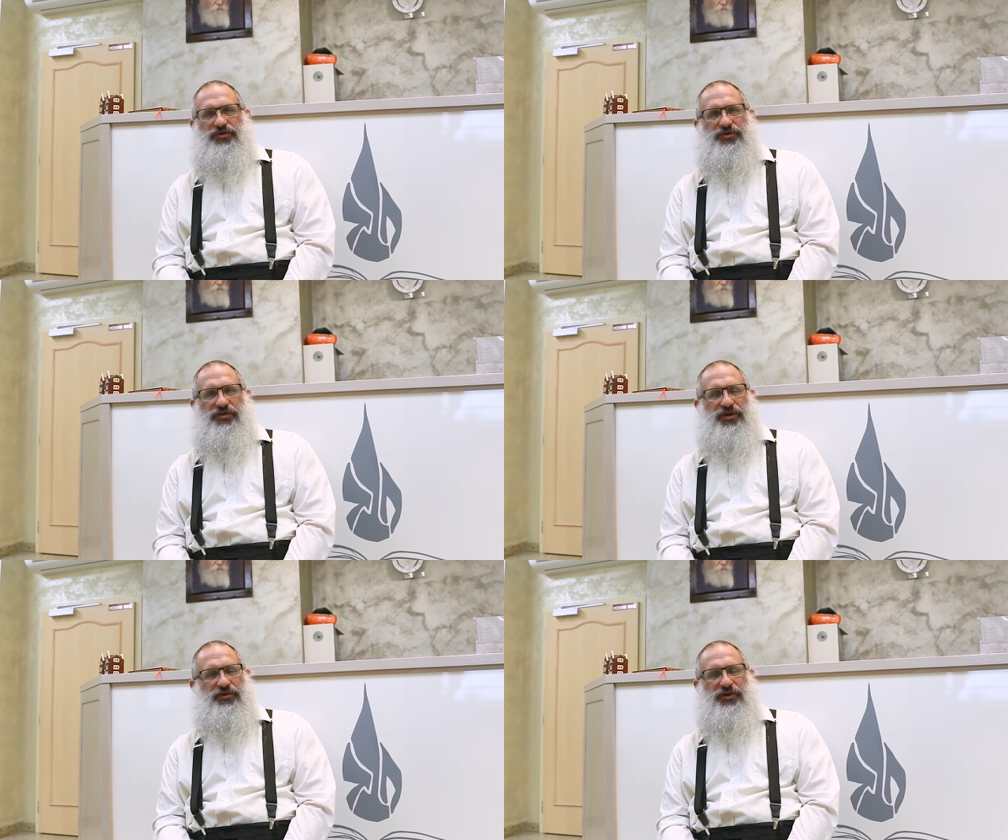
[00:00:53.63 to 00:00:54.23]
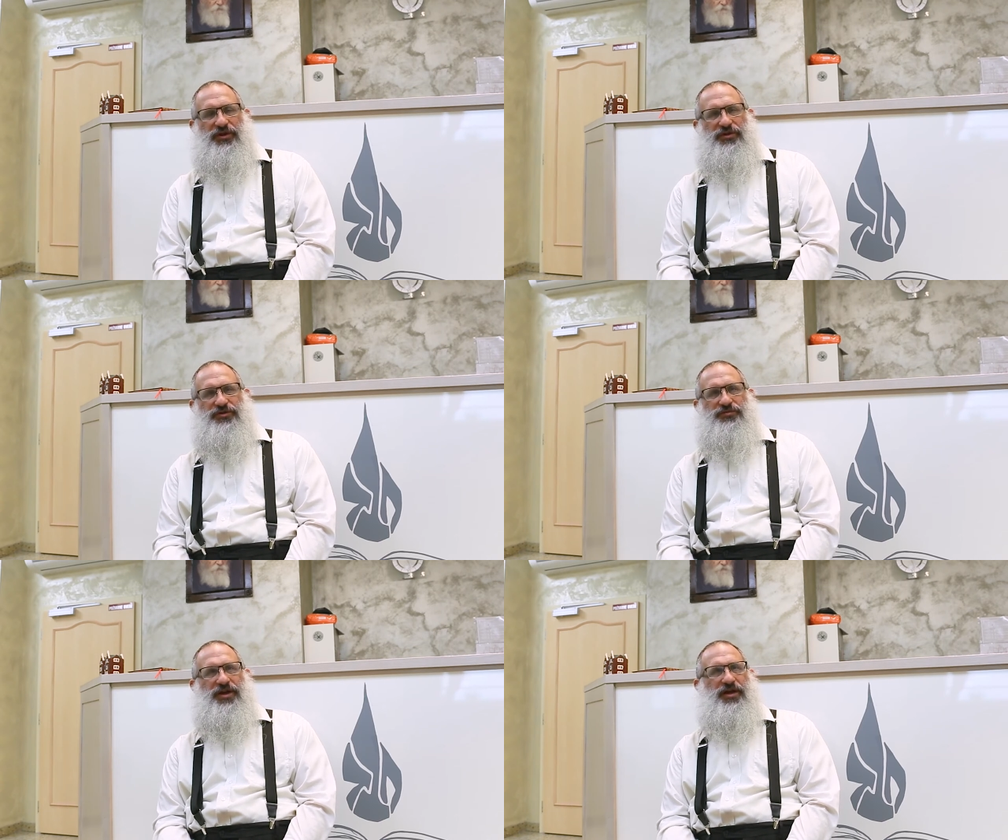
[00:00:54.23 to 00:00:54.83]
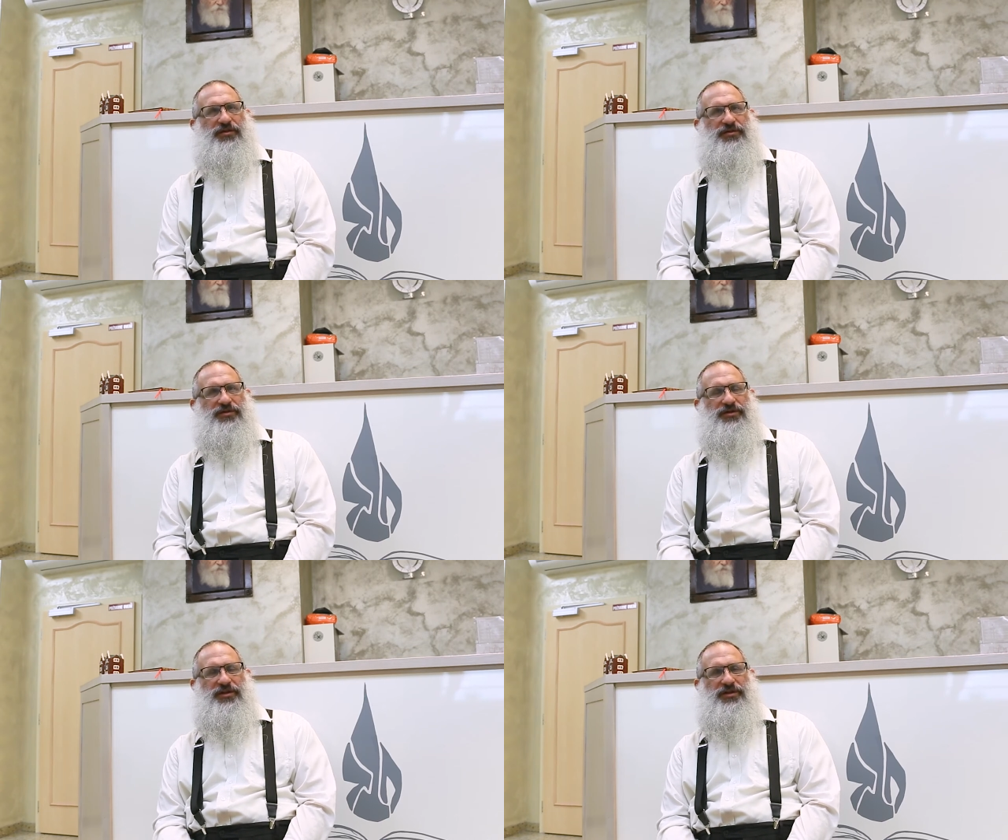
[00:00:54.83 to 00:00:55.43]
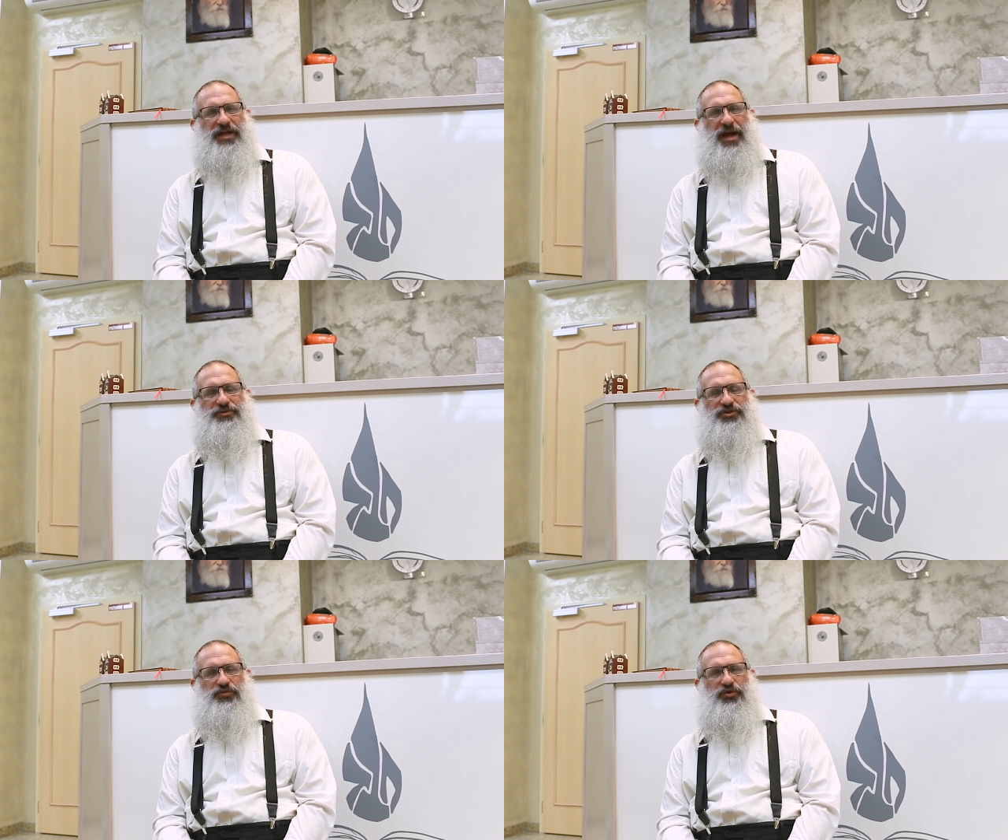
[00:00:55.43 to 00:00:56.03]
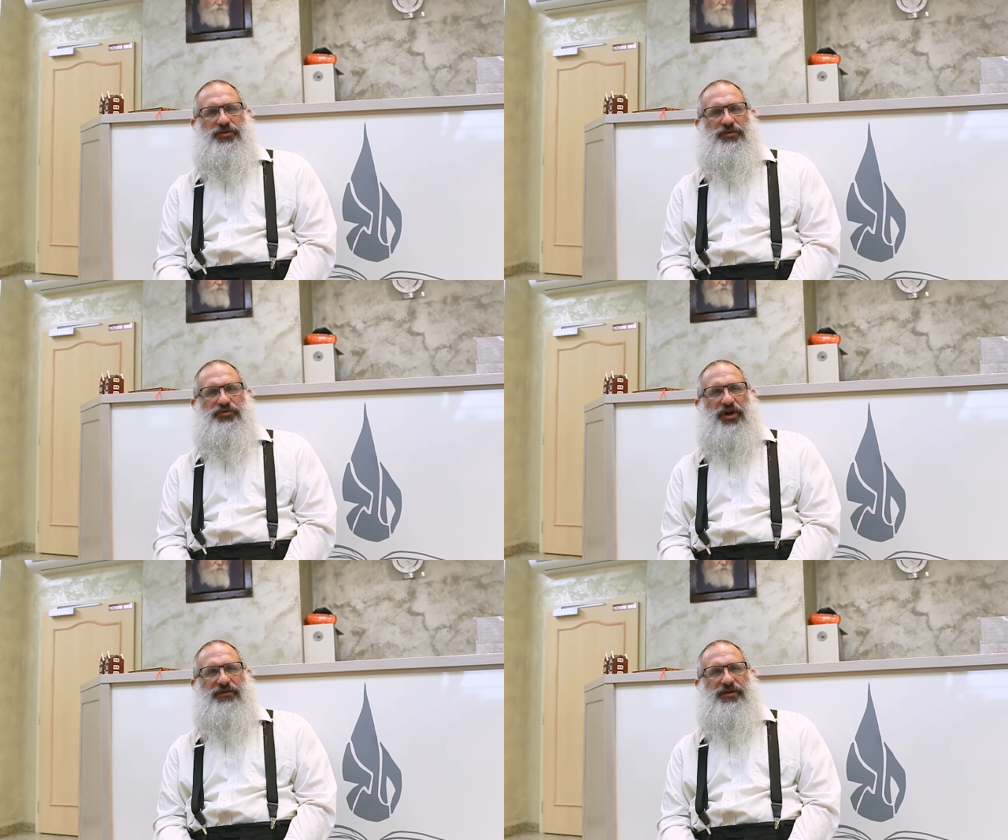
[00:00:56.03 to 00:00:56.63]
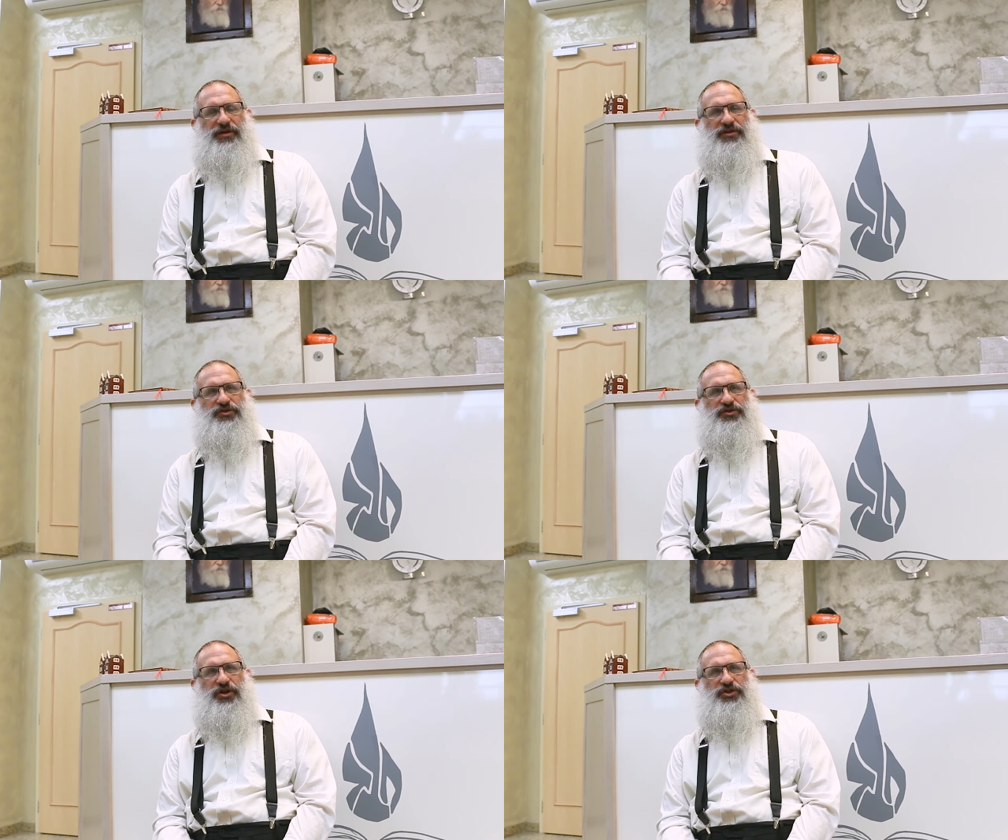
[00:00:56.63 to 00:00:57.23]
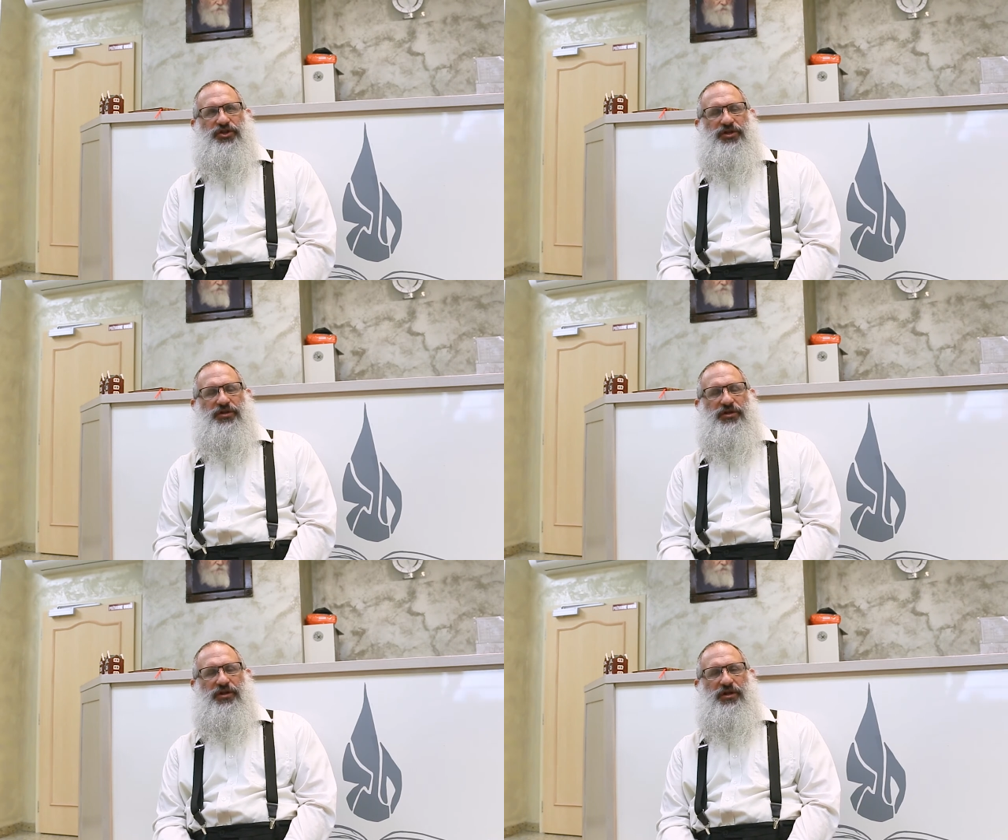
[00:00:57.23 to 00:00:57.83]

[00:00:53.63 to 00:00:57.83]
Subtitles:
So there really, the option would be private instruction